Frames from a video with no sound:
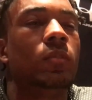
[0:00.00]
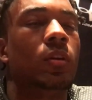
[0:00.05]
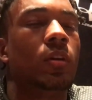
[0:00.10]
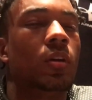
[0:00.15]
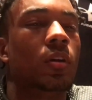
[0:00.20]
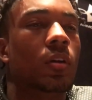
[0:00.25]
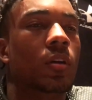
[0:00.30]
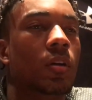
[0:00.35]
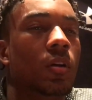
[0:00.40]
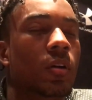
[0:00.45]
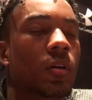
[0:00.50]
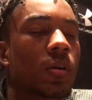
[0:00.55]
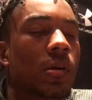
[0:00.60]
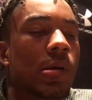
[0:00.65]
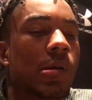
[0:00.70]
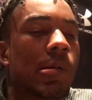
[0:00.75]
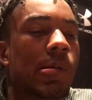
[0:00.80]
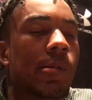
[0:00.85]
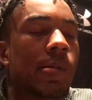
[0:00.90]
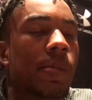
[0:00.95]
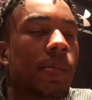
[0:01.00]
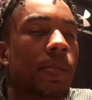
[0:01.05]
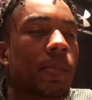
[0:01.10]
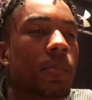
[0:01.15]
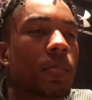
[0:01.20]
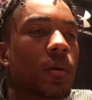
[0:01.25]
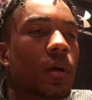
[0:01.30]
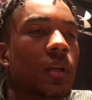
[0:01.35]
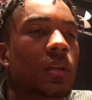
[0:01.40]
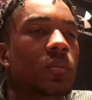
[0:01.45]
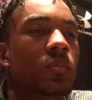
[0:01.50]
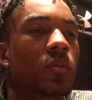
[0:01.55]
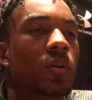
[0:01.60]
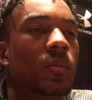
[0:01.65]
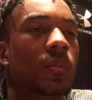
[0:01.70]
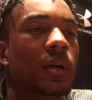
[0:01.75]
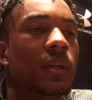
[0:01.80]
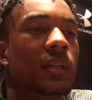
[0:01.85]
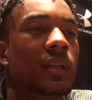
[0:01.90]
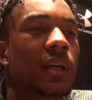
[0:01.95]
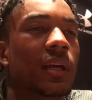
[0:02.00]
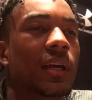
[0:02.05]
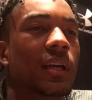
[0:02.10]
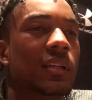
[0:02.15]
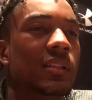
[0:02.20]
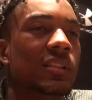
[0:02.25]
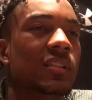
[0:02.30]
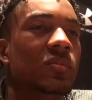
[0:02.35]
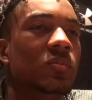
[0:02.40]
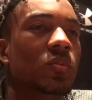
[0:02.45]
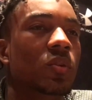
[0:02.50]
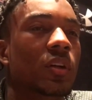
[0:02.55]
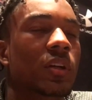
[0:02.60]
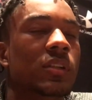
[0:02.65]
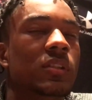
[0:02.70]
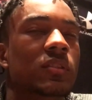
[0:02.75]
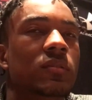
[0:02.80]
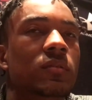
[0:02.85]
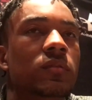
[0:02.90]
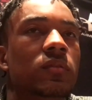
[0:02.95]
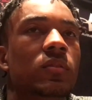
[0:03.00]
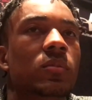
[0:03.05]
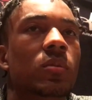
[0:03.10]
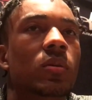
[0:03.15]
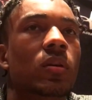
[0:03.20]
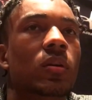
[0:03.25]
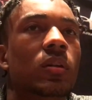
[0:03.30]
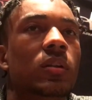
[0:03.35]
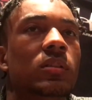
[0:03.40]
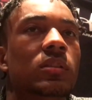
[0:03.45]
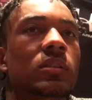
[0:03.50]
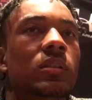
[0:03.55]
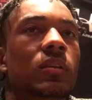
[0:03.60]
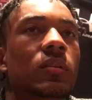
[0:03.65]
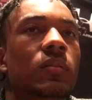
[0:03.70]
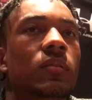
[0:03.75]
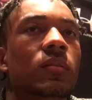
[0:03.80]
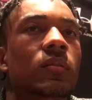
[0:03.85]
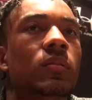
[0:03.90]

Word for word: Um, probably more my dad because he's more into football and stuff.